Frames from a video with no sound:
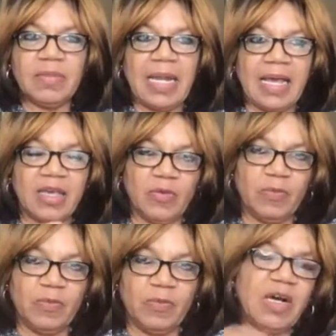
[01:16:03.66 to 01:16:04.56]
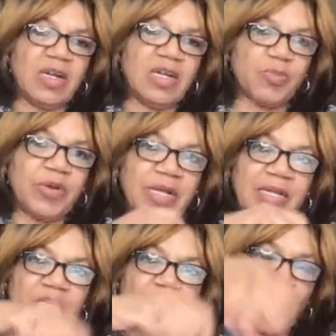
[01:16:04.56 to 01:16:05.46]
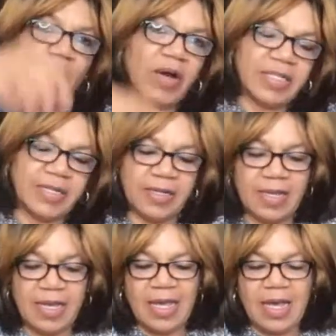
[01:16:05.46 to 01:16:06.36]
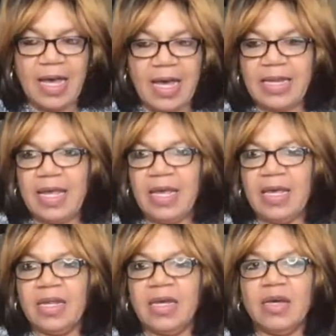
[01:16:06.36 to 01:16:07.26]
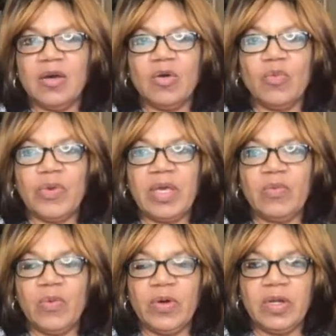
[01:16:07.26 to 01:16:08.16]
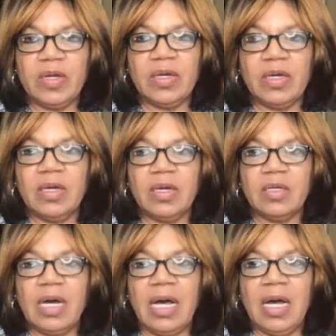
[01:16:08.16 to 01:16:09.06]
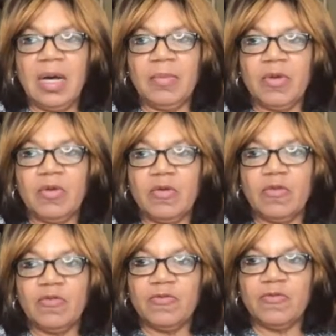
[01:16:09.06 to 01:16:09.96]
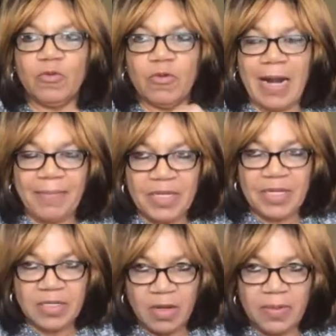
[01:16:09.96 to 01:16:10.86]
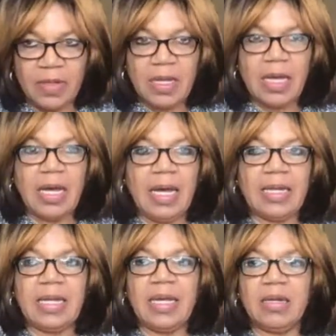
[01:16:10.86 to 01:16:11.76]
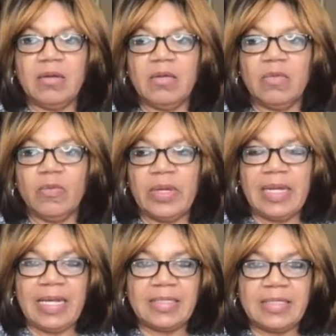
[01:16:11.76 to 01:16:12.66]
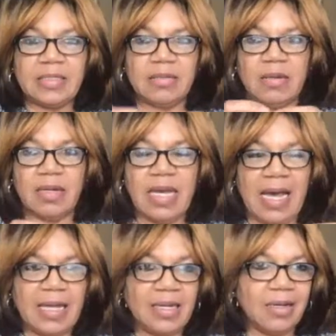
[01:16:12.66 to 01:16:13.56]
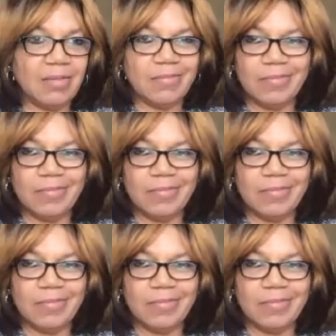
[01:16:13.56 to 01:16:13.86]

like we call it, sprinkle it with water, and then we would um, wrap it up, and then we let it kind of